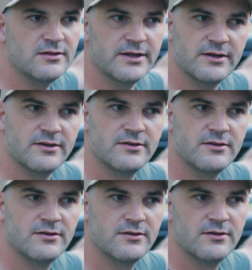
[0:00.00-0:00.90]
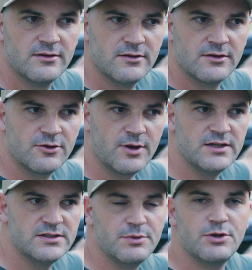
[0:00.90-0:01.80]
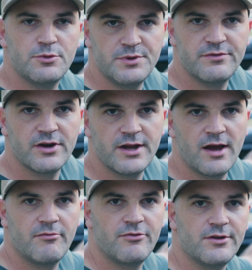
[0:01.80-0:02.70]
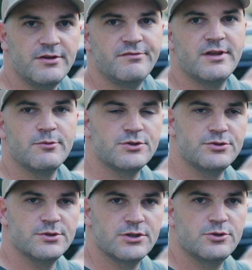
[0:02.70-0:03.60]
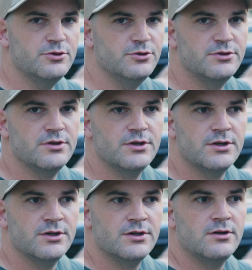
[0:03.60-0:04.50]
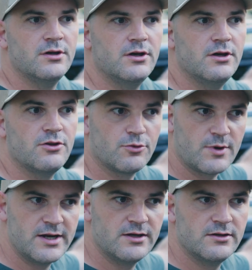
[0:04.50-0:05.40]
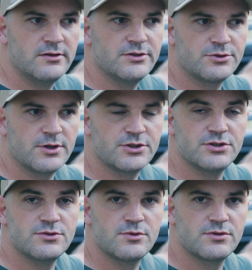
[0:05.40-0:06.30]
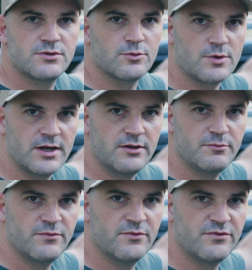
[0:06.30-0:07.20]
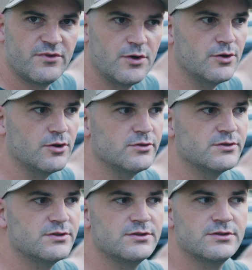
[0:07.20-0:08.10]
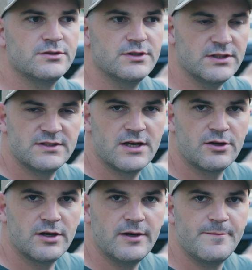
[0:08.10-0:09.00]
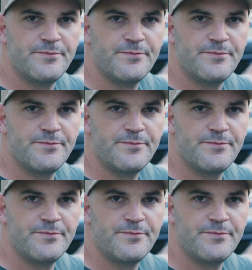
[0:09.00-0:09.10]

like crazy, but it would be very helpful if they were to include the right instructions with the right photos, etc.